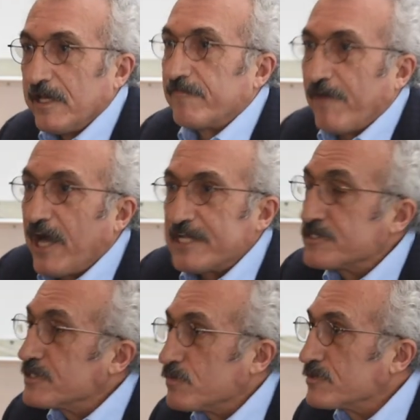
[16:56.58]
If
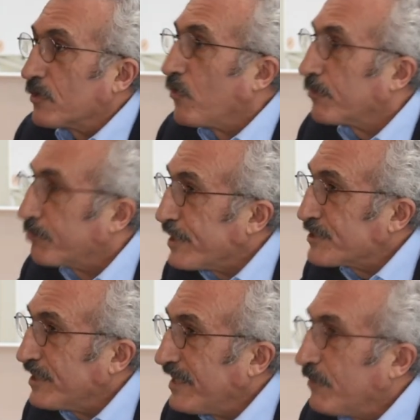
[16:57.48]
ISIS was a
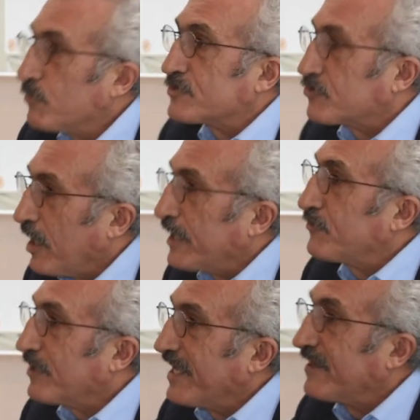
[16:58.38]
corporation and was
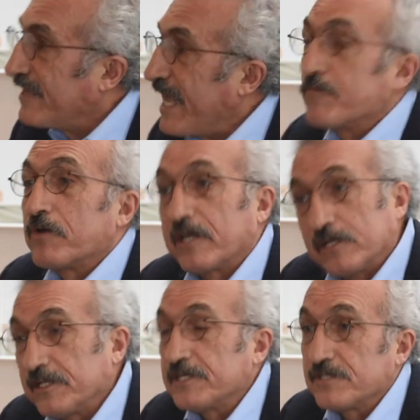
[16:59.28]
trying to get name
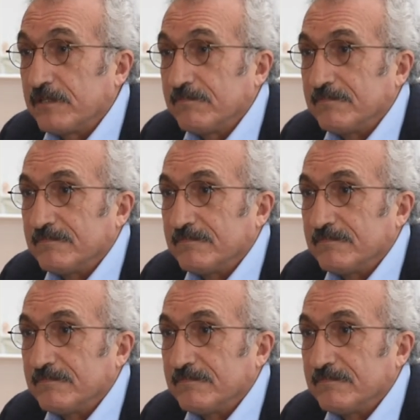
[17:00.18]
recognition,